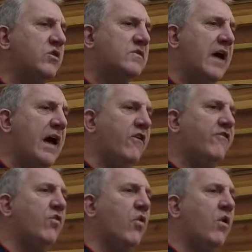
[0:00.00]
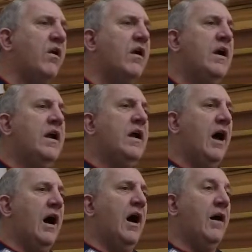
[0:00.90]
or your tile floor.
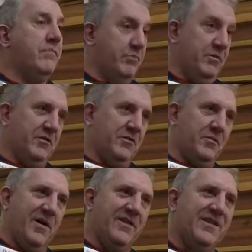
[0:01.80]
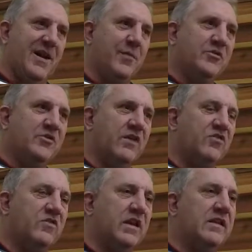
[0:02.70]
Uh, be surprised on how much
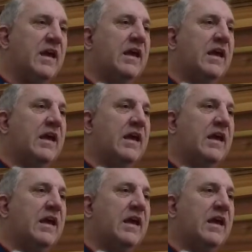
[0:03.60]
dust is getting